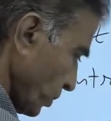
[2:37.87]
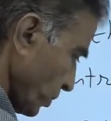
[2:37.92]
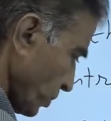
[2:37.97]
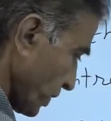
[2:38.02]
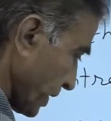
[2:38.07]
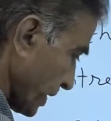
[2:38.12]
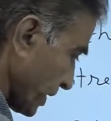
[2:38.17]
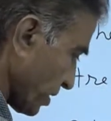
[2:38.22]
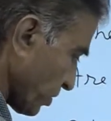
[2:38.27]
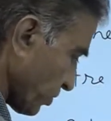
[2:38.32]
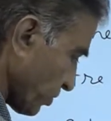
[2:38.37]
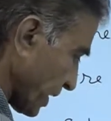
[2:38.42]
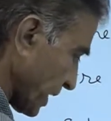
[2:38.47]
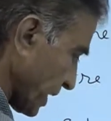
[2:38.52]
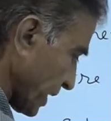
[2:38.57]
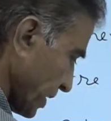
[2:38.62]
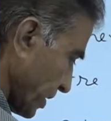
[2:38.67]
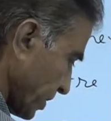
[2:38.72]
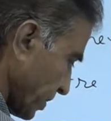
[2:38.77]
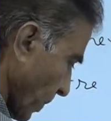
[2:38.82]
So it is a
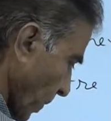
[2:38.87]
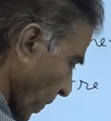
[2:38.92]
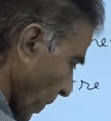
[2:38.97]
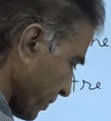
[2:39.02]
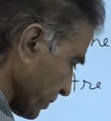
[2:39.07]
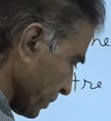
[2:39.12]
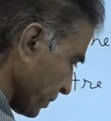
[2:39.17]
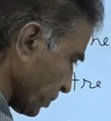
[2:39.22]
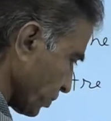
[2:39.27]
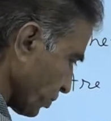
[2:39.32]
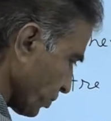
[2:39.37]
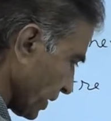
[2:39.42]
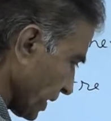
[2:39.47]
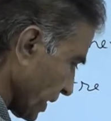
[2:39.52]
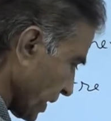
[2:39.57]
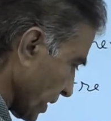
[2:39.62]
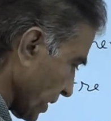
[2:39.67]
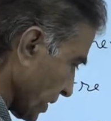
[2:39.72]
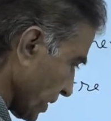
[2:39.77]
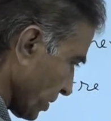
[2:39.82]
wire. We
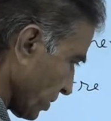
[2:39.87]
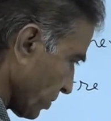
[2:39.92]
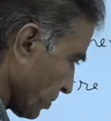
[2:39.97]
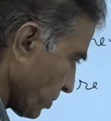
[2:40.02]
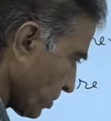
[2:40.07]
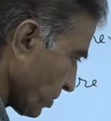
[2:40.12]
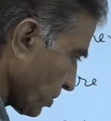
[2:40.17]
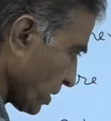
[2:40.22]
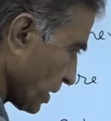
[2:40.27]
have